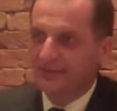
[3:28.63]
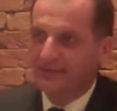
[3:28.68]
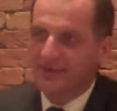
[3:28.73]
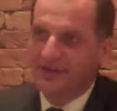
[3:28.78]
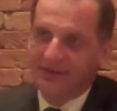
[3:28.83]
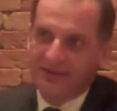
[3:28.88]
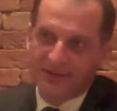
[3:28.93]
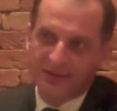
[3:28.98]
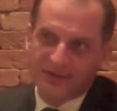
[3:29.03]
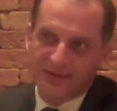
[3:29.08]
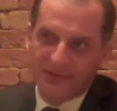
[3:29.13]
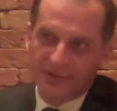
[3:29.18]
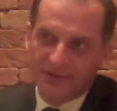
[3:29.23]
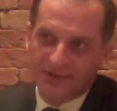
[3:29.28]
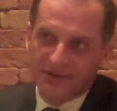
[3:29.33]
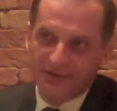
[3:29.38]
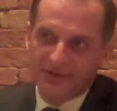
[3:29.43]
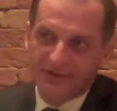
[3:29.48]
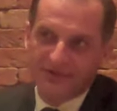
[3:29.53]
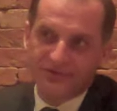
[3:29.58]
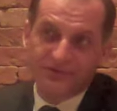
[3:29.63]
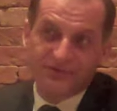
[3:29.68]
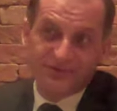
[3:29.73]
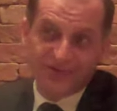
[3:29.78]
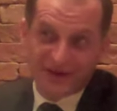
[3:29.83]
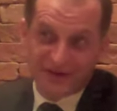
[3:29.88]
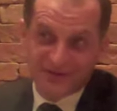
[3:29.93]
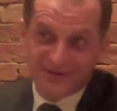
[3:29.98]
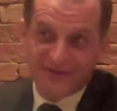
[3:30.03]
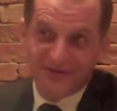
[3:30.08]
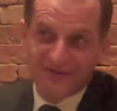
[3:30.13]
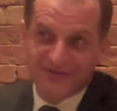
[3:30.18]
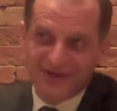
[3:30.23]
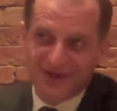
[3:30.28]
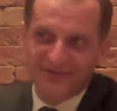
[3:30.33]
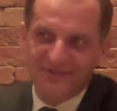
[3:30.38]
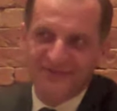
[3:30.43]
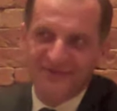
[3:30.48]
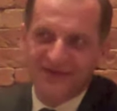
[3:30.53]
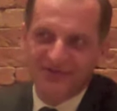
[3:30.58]
making wine. In
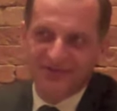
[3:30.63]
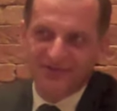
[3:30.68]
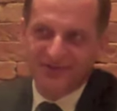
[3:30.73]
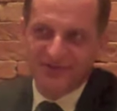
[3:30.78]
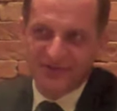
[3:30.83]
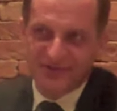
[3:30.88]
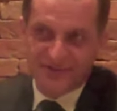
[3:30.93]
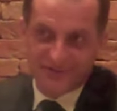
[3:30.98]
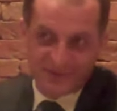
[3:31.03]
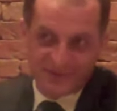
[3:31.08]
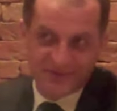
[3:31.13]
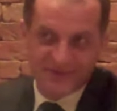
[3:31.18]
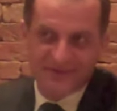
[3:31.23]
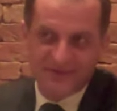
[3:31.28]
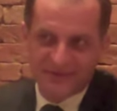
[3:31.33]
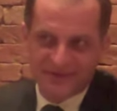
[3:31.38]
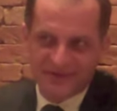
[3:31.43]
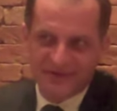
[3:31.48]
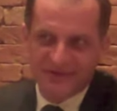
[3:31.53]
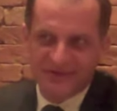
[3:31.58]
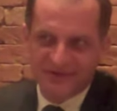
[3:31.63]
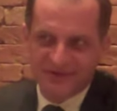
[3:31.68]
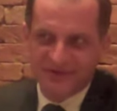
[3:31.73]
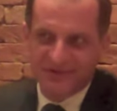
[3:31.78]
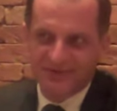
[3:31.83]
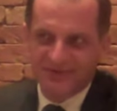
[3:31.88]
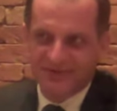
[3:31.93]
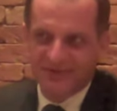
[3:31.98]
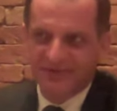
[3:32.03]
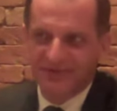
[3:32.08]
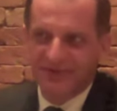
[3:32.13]
2012 is actually his first vintage.